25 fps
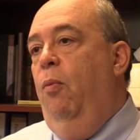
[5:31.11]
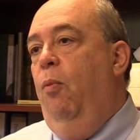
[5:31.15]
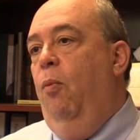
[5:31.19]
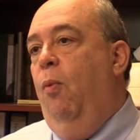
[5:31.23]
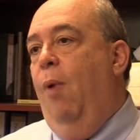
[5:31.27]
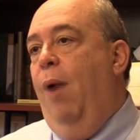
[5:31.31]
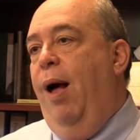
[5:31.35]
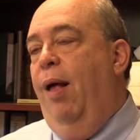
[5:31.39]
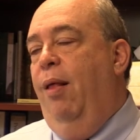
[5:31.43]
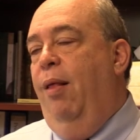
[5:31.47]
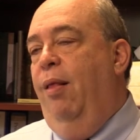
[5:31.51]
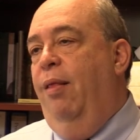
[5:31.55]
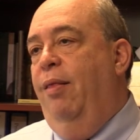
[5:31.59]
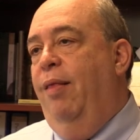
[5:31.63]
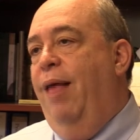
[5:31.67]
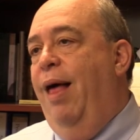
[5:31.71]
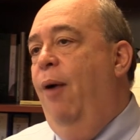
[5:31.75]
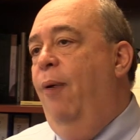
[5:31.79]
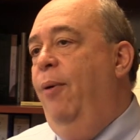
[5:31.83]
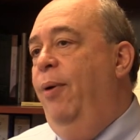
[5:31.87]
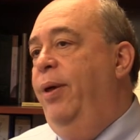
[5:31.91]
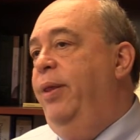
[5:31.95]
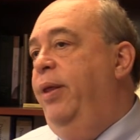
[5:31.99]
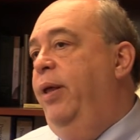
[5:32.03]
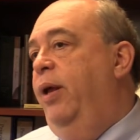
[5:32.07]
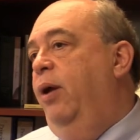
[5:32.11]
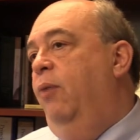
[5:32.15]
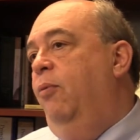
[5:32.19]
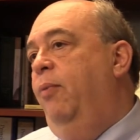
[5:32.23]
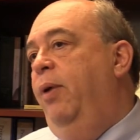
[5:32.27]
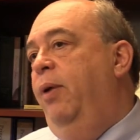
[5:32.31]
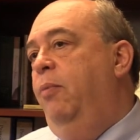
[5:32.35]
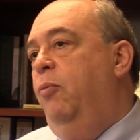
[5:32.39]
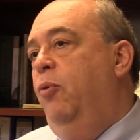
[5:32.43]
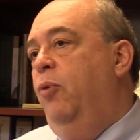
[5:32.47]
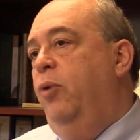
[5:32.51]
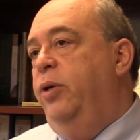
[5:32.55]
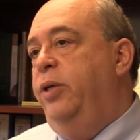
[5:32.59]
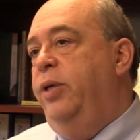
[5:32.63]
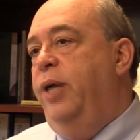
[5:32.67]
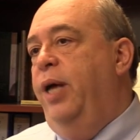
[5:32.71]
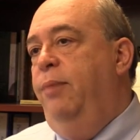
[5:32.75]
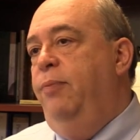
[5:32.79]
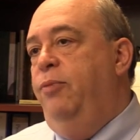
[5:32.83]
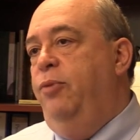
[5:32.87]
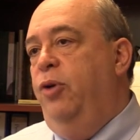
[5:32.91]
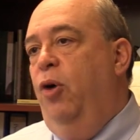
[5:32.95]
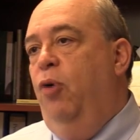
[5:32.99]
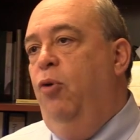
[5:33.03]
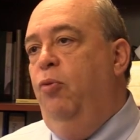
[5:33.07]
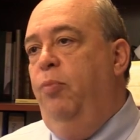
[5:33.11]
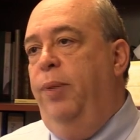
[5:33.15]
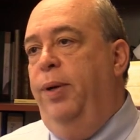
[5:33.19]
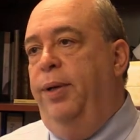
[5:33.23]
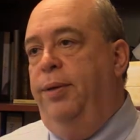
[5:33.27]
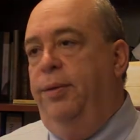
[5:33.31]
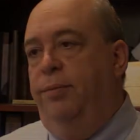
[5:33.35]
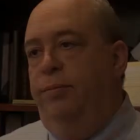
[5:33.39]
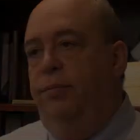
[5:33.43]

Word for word: while allowing the airway more time to open.